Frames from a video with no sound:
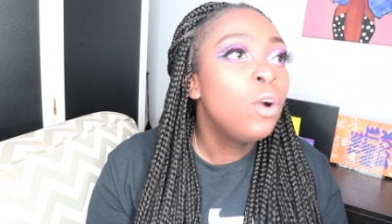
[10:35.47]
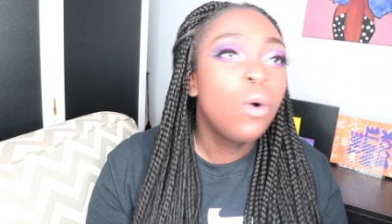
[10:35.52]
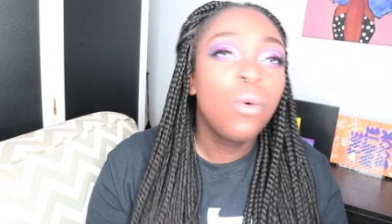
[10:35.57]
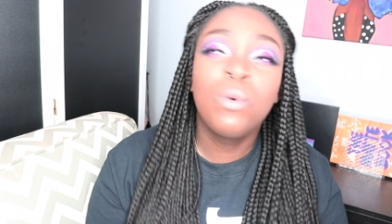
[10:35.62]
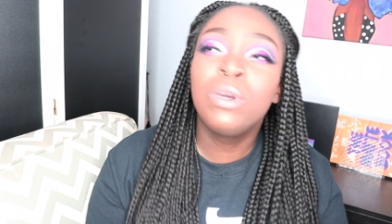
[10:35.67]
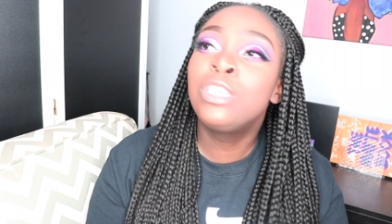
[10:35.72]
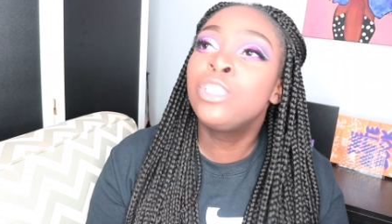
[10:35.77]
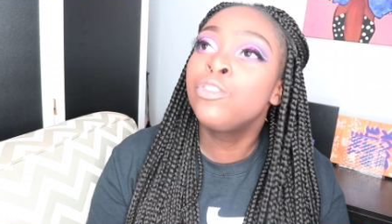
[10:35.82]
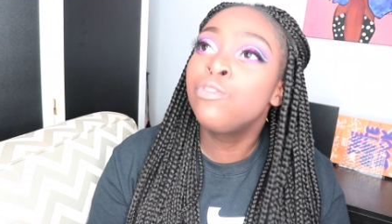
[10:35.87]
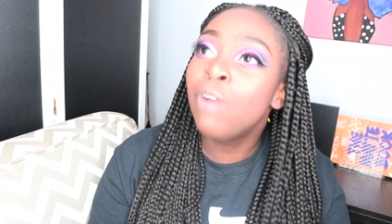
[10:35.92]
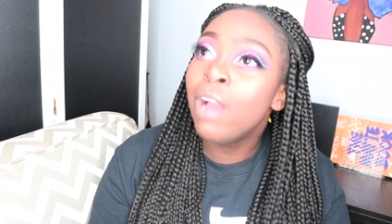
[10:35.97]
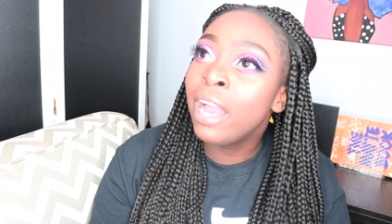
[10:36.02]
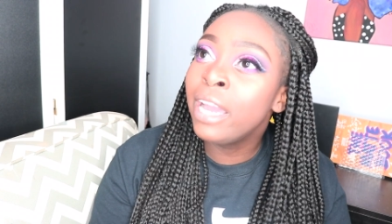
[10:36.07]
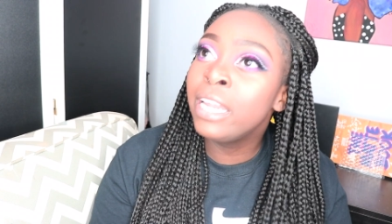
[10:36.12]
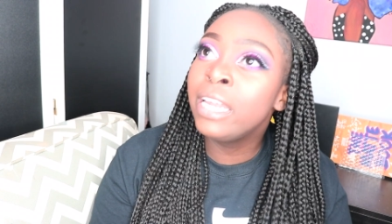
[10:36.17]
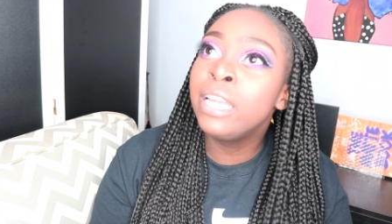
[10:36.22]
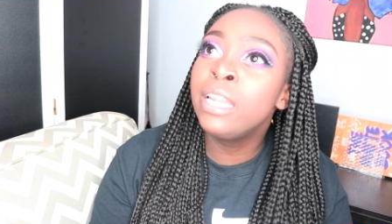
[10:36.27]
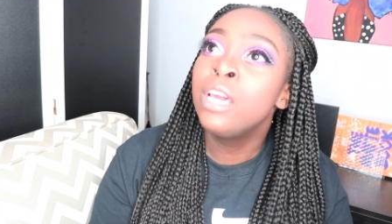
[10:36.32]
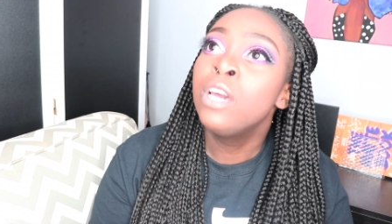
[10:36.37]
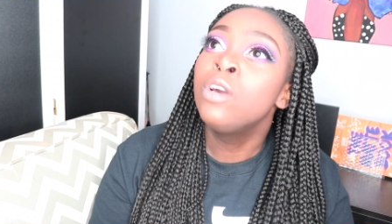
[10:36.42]
we tried
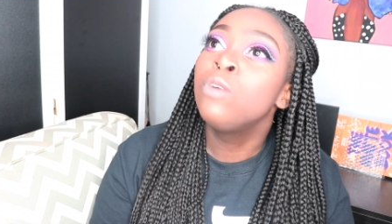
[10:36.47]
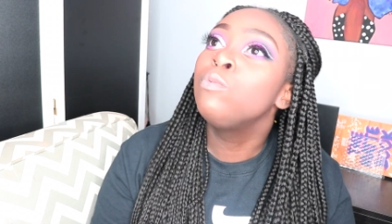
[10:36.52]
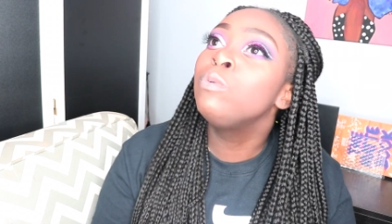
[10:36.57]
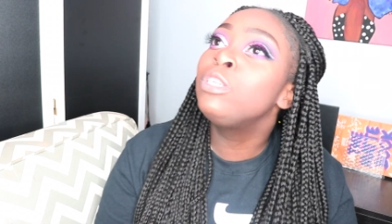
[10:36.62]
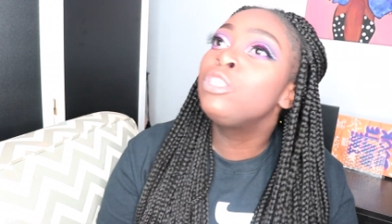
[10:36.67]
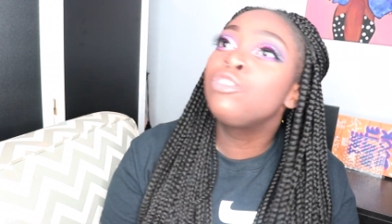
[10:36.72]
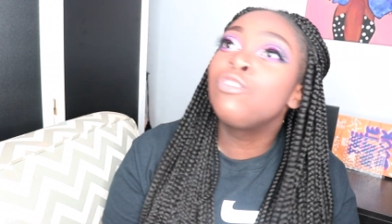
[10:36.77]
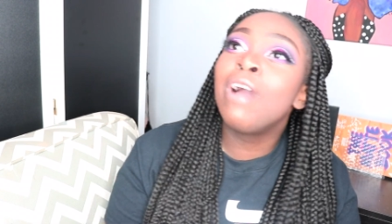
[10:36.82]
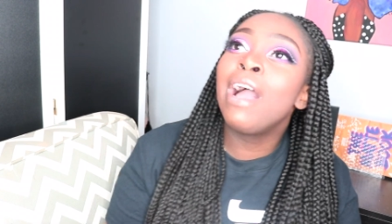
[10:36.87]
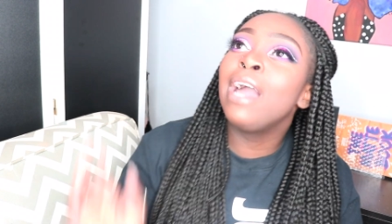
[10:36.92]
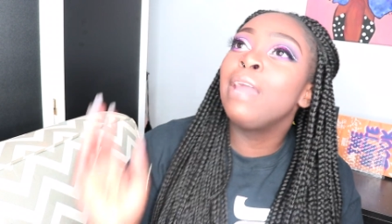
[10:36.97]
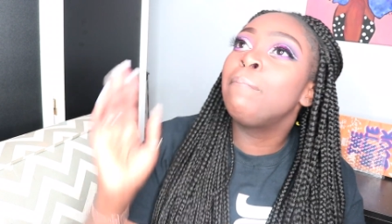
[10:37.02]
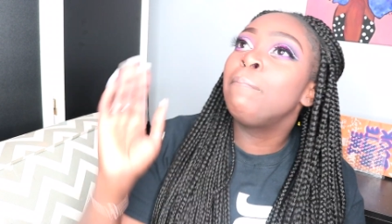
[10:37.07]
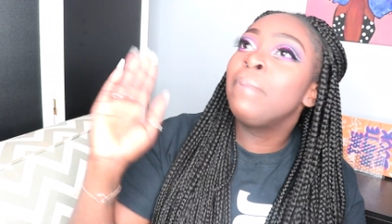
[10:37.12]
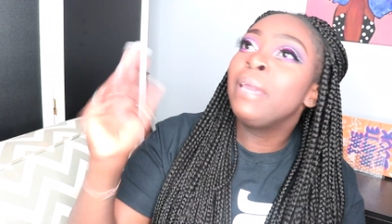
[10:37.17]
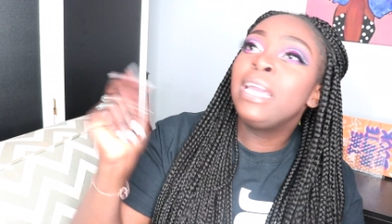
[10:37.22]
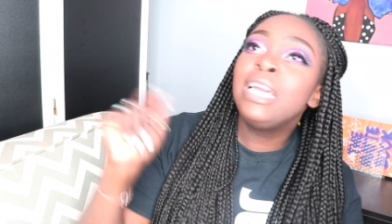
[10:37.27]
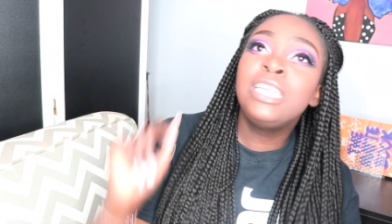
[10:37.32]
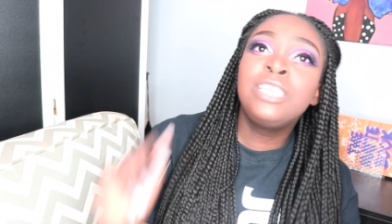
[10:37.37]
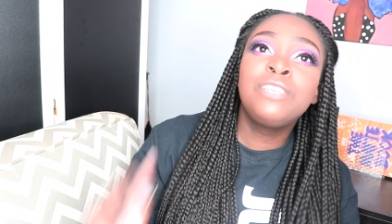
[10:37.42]
it, we tried
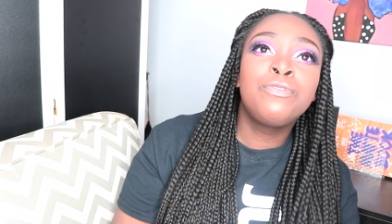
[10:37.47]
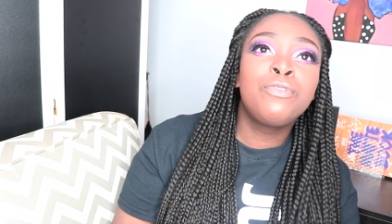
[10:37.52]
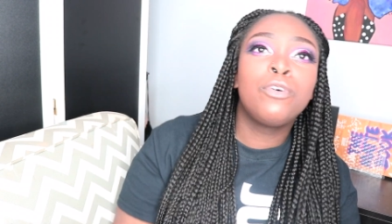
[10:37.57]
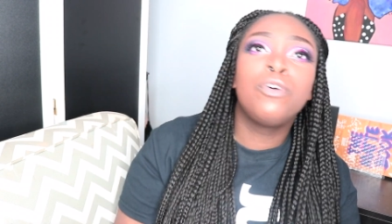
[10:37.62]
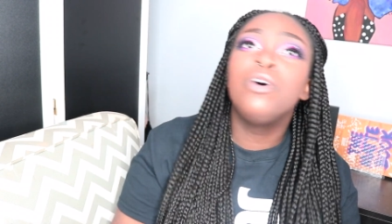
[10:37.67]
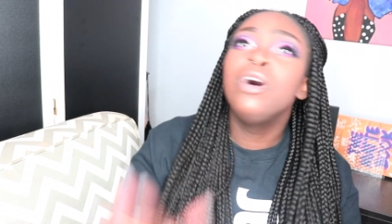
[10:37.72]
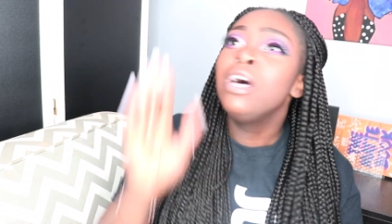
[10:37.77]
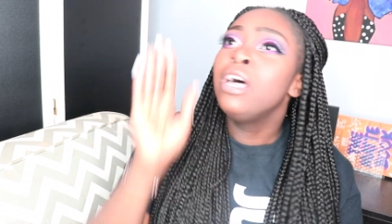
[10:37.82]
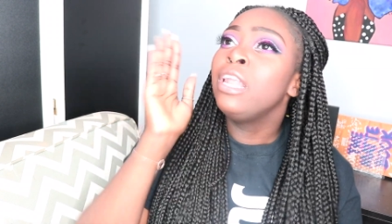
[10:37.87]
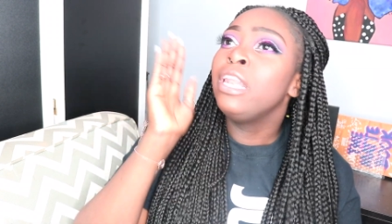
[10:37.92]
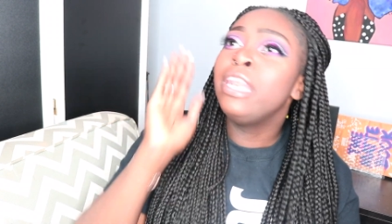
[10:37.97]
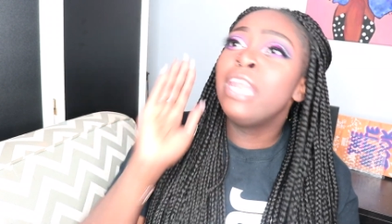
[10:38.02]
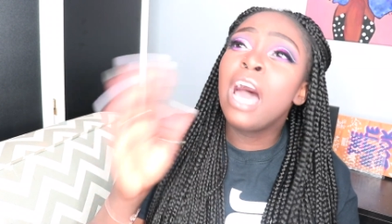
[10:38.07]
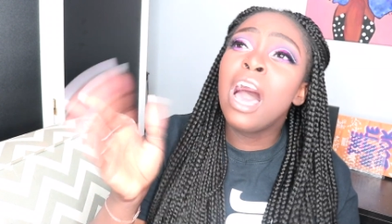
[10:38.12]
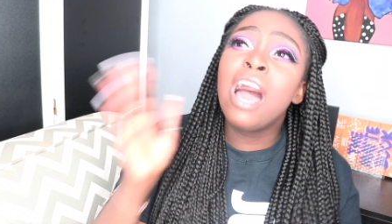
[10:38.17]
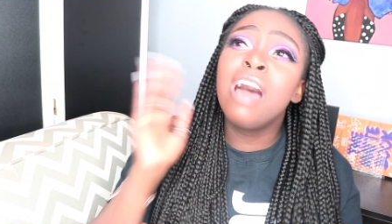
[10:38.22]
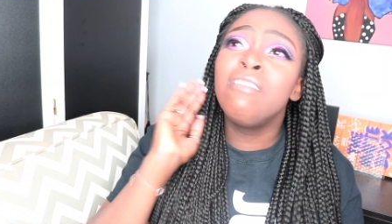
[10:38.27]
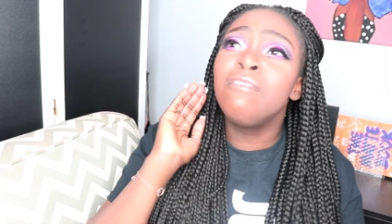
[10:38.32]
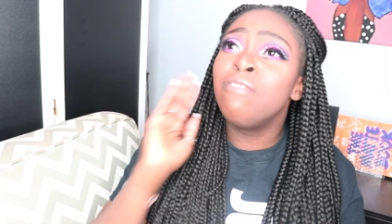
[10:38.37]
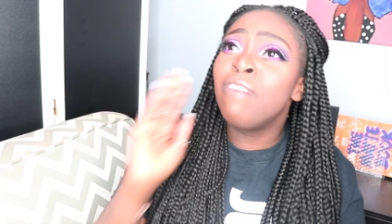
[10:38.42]
peaceful,
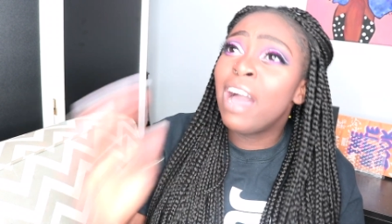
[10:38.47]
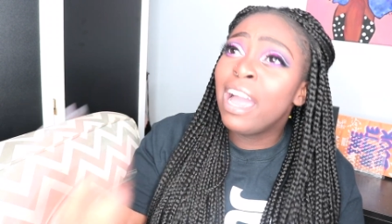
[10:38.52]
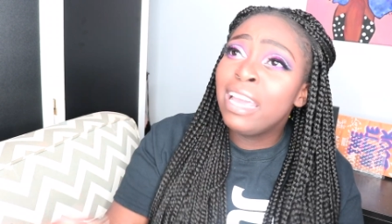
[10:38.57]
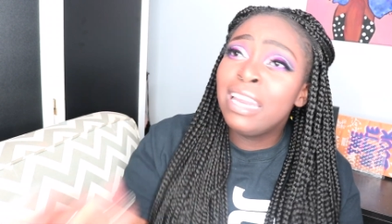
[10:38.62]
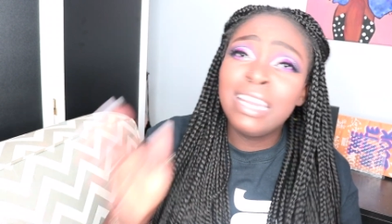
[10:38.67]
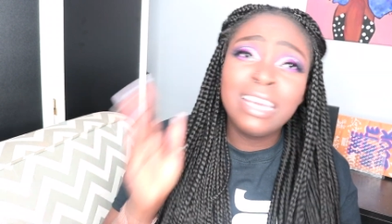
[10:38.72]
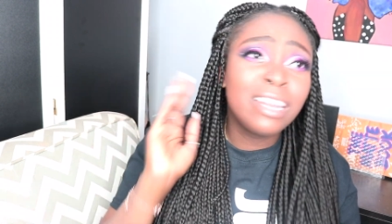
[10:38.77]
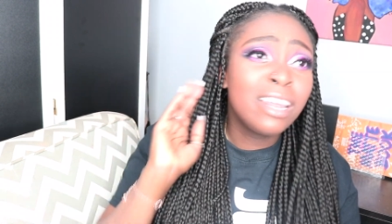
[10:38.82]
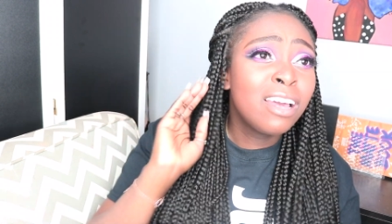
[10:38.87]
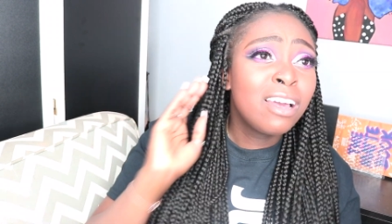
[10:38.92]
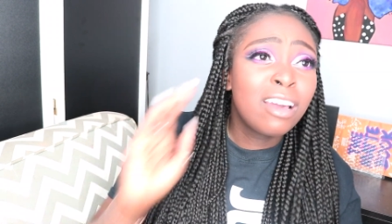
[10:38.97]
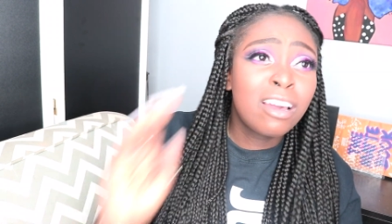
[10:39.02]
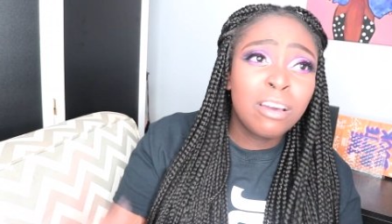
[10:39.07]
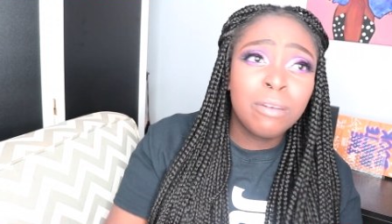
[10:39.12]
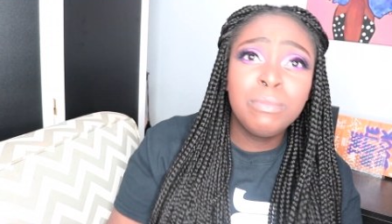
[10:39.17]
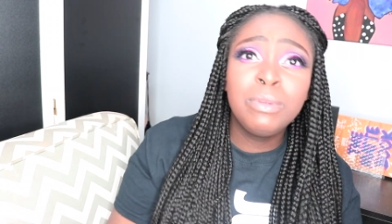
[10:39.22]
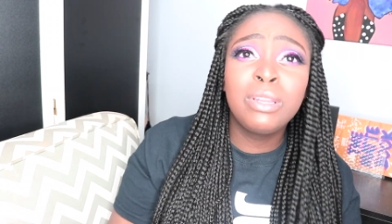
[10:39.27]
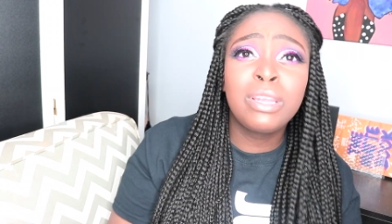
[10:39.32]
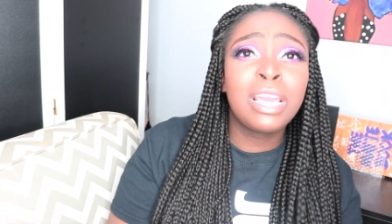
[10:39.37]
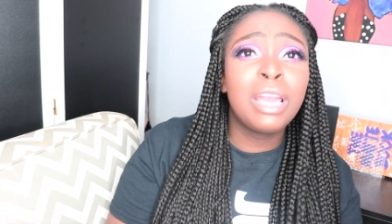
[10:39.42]
non-violent
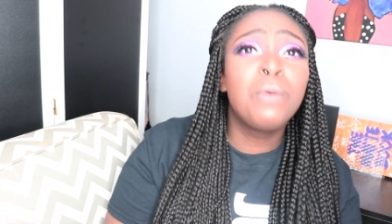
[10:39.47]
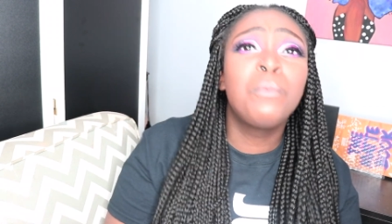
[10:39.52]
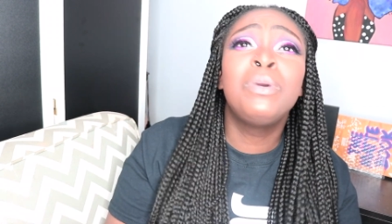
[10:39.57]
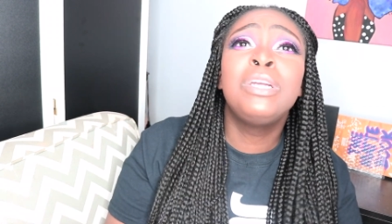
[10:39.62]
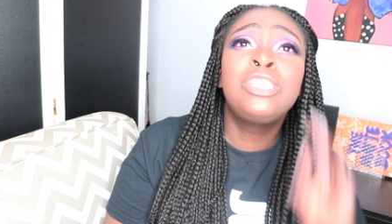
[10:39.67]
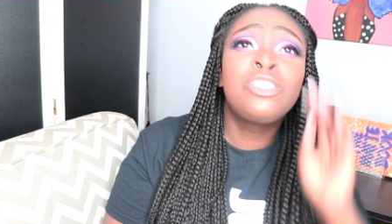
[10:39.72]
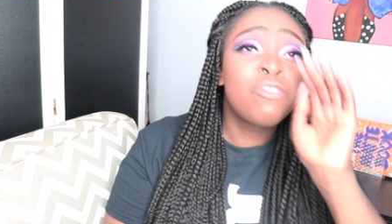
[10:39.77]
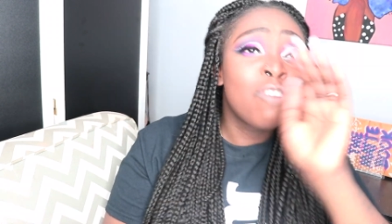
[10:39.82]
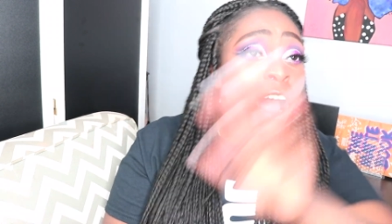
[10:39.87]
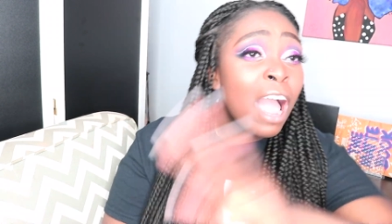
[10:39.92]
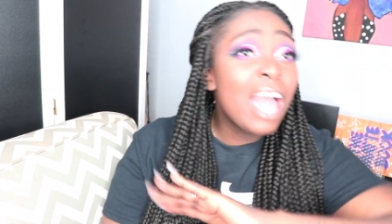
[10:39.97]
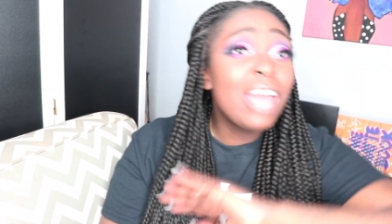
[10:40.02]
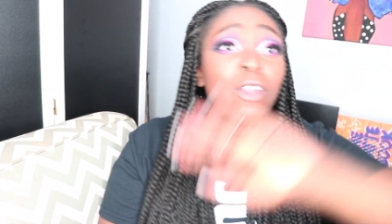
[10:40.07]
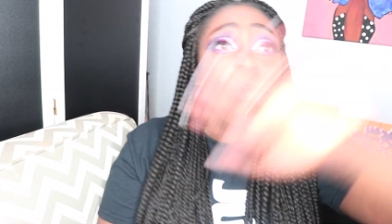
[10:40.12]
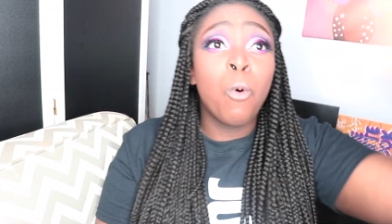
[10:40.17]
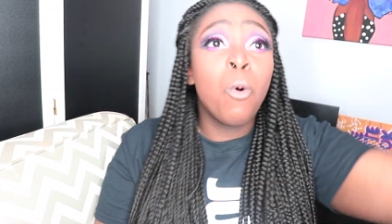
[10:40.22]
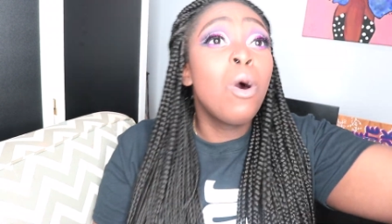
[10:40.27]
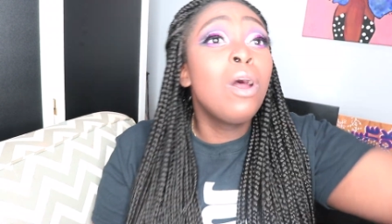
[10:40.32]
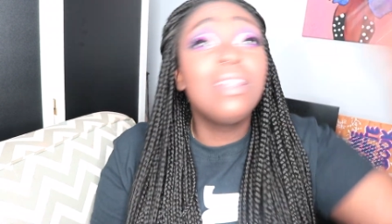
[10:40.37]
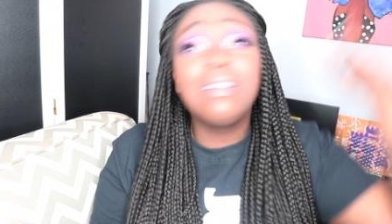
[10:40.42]
communication, we tried
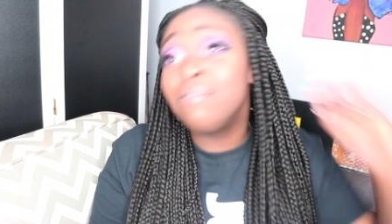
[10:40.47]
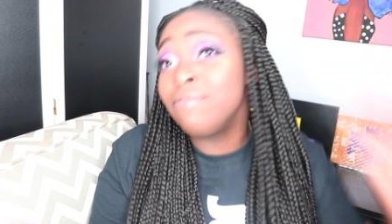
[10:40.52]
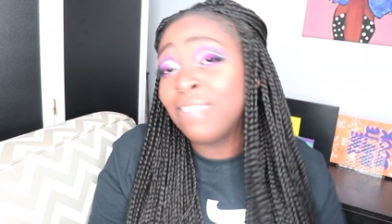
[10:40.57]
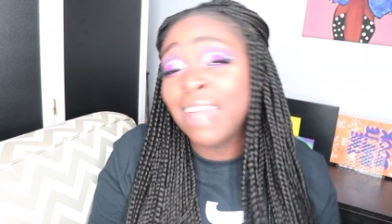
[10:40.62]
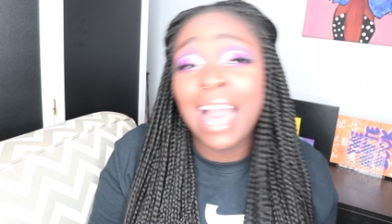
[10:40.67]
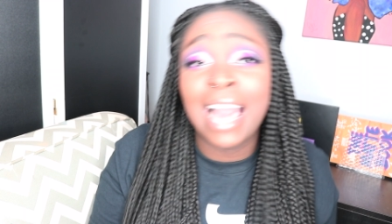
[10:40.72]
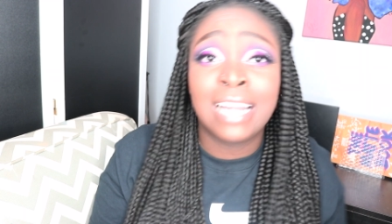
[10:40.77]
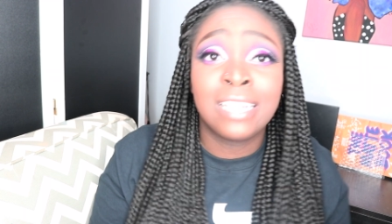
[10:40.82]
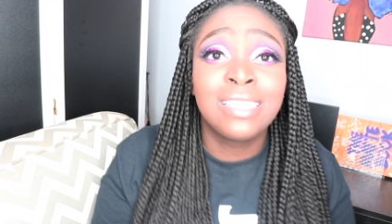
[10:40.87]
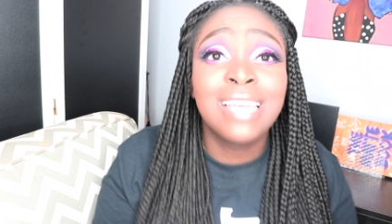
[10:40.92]
all of that,